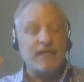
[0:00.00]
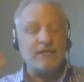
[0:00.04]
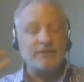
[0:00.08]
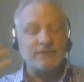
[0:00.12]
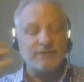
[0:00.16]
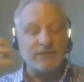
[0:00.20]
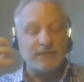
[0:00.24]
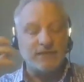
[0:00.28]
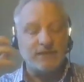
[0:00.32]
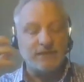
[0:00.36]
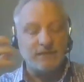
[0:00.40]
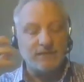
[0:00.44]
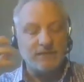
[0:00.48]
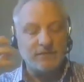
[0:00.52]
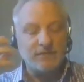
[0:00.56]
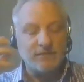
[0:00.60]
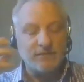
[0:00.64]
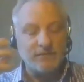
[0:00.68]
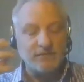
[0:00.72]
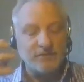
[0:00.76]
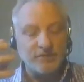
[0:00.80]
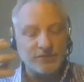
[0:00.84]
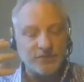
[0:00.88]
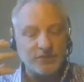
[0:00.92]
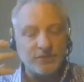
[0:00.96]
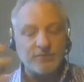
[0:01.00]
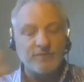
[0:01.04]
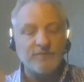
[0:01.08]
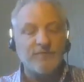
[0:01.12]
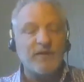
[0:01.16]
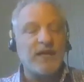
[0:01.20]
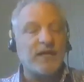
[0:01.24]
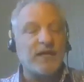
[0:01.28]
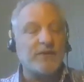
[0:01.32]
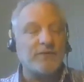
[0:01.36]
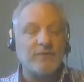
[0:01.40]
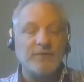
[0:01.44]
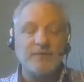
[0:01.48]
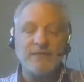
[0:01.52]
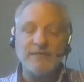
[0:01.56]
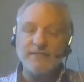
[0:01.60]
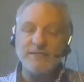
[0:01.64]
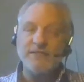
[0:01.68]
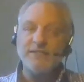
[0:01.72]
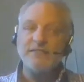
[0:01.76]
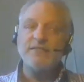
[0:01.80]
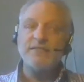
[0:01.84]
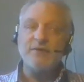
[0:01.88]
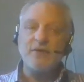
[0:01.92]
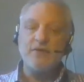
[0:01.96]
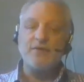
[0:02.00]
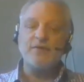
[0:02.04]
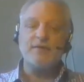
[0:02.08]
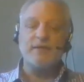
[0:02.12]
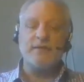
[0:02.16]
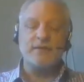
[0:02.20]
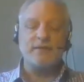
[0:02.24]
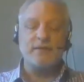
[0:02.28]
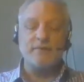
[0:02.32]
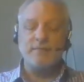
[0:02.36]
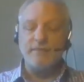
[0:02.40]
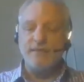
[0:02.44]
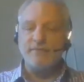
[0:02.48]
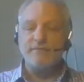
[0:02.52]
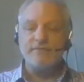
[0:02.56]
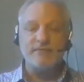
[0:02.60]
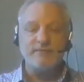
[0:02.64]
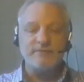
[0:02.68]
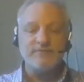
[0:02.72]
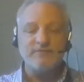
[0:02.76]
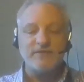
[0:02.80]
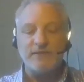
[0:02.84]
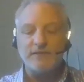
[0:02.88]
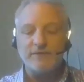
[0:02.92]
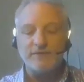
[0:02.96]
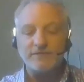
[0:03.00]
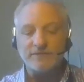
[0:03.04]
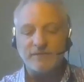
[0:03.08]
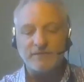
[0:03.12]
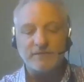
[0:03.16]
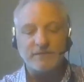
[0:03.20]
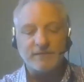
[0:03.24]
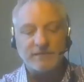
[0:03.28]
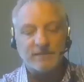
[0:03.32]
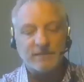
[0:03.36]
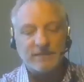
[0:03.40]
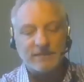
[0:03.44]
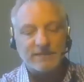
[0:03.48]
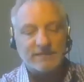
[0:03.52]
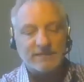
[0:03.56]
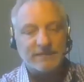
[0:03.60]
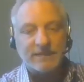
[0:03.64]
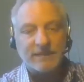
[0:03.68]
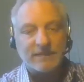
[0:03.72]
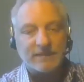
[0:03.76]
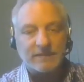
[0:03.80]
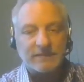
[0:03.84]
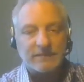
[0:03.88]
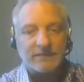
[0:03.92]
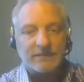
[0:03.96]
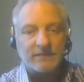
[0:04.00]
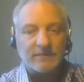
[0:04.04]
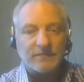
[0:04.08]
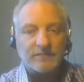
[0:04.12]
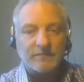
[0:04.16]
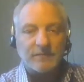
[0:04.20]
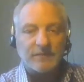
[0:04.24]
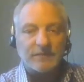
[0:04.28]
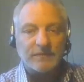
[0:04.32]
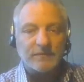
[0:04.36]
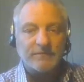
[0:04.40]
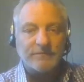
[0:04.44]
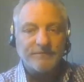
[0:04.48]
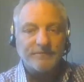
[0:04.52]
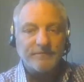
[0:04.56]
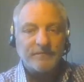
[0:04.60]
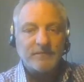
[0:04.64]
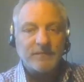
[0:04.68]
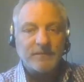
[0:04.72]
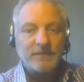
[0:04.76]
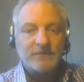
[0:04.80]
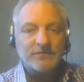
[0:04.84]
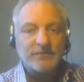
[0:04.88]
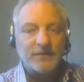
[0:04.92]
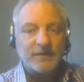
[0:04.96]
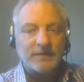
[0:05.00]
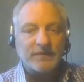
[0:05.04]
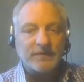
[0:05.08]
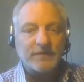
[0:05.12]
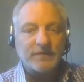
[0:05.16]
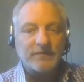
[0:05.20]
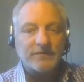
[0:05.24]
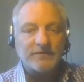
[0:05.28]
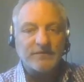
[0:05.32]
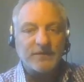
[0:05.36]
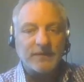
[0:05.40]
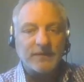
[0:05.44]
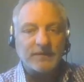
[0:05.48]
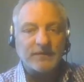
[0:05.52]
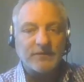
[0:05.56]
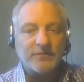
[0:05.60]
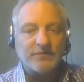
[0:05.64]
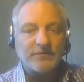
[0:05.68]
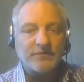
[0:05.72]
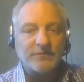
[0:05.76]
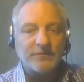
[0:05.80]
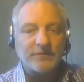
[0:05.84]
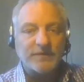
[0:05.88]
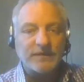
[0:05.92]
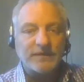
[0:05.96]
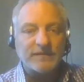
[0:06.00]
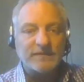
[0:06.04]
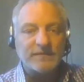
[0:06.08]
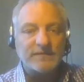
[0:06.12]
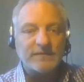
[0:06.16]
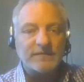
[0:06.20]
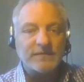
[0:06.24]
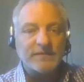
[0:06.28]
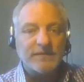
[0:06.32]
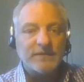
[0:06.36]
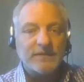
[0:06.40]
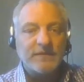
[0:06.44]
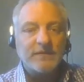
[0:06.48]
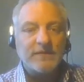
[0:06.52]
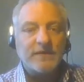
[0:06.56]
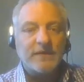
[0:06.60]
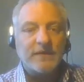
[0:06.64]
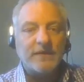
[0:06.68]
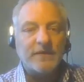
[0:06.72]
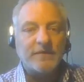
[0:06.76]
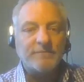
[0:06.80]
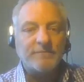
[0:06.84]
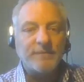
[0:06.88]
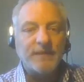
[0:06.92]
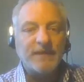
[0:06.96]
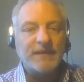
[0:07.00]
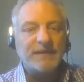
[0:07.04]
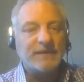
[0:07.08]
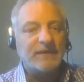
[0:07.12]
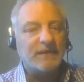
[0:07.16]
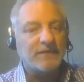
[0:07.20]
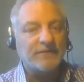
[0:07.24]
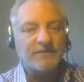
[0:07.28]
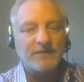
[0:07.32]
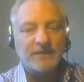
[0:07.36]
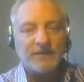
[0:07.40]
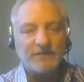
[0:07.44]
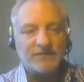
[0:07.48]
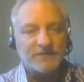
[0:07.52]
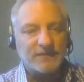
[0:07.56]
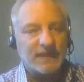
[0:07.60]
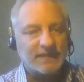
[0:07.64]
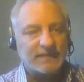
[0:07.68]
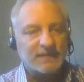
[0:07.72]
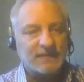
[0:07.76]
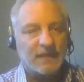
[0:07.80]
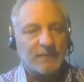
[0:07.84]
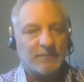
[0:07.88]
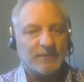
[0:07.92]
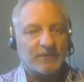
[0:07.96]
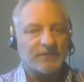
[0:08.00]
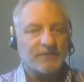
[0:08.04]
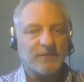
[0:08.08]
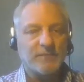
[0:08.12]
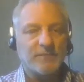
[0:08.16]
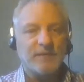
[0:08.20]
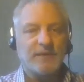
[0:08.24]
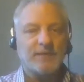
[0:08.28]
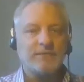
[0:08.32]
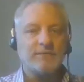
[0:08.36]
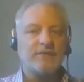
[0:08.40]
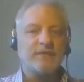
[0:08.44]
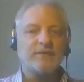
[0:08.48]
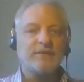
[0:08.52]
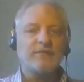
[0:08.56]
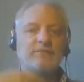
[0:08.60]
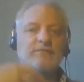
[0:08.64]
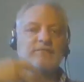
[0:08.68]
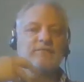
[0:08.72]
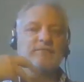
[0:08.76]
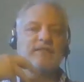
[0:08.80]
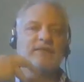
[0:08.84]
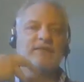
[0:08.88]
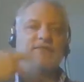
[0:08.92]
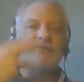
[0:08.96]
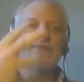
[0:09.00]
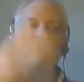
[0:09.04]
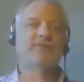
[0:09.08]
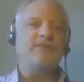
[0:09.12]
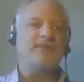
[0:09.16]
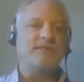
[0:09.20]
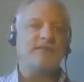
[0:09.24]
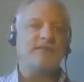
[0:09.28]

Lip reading: actually show the value. And this is a hard thing, and I made some videos on these things, but trying to go through these, make another videos on that topic too, about giving